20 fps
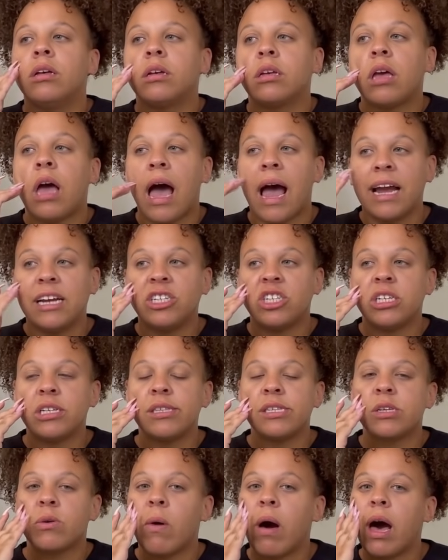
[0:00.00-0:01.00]
hygiene
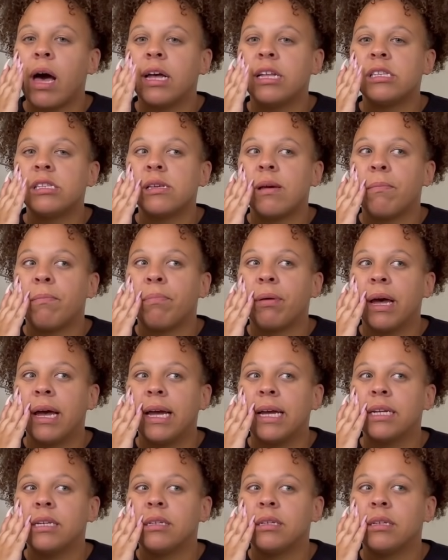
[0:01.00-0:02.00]
squads.
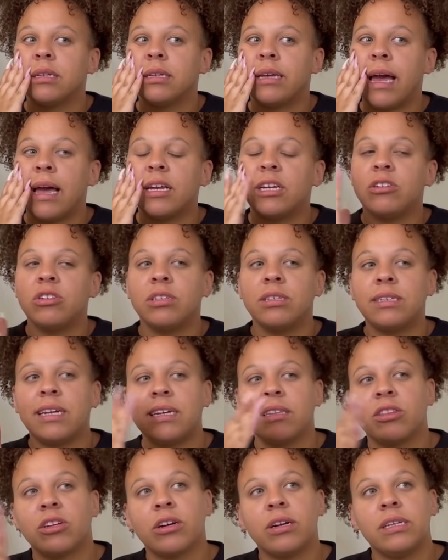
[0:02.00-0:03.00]
But yeah, you just
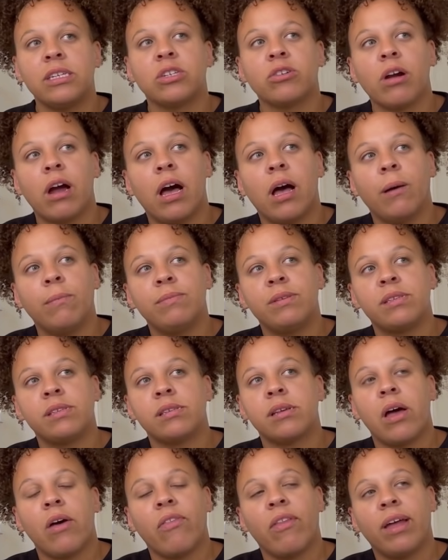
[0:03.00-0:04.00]
take 30 scrubs
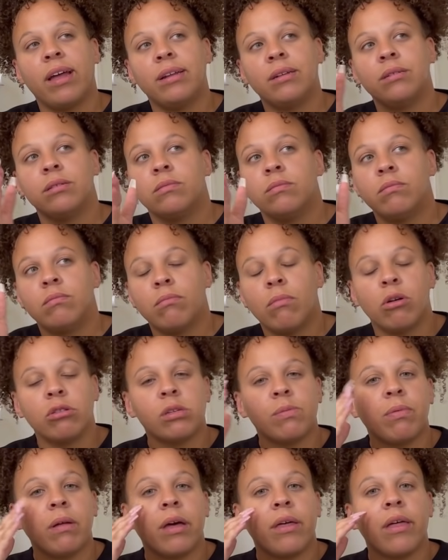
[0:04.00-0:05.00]
and then
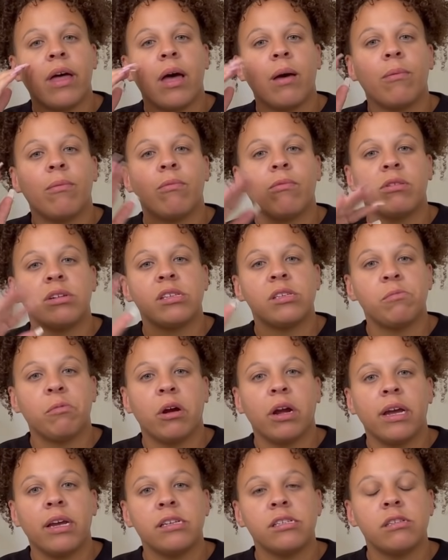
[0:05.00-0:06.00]
multiply that with
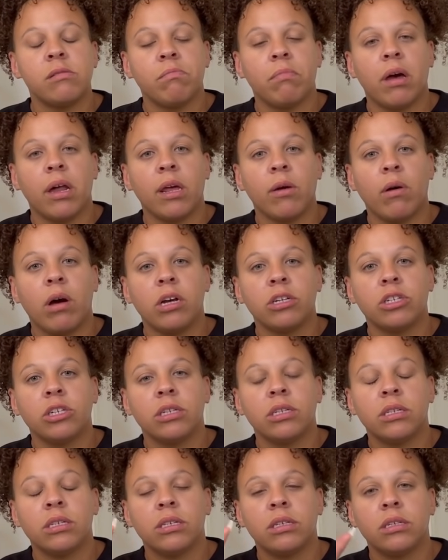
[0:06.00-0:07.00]
sprays and body
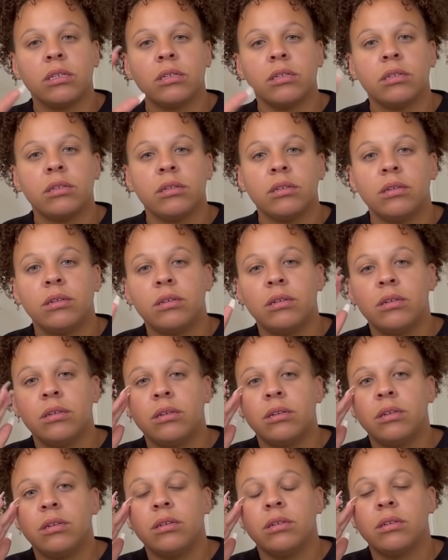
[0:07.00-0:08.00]
washes and
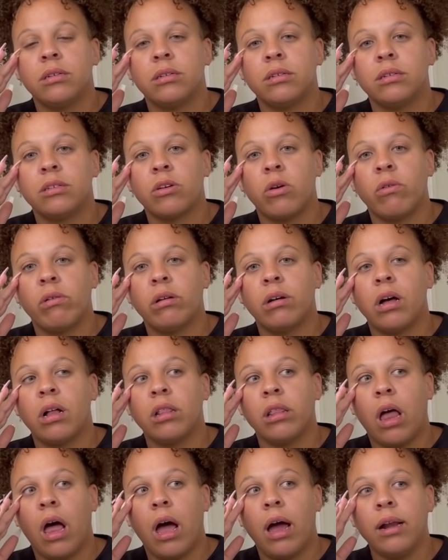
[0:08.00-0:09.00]
so a
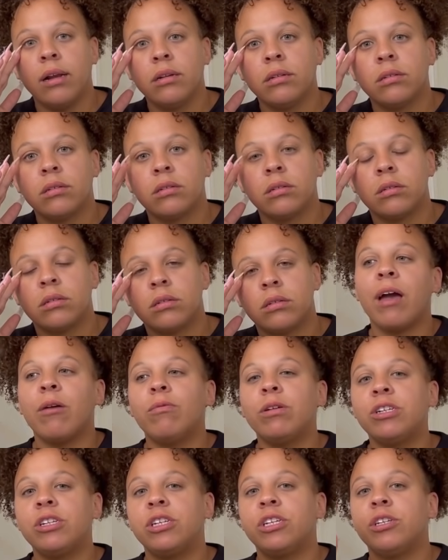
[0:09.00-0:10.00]
lot. If I
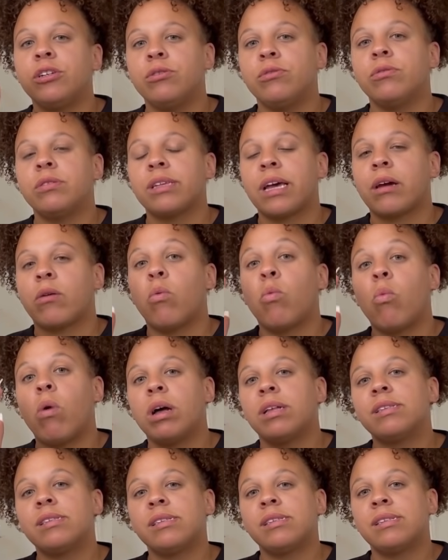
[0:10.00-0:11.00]
were to use like
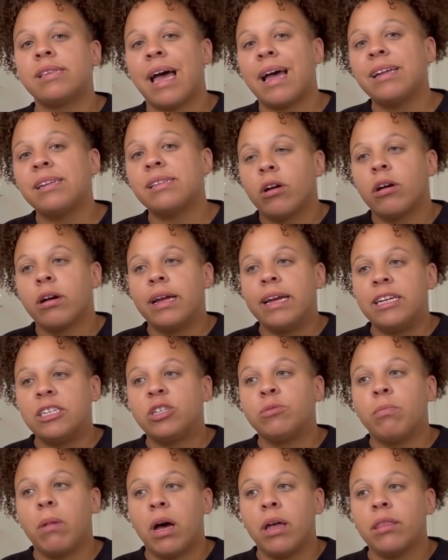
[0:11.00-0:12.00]
one set for
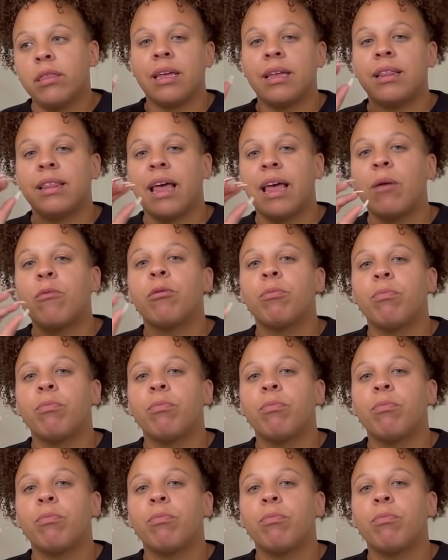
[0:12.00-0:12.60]
each month, then they would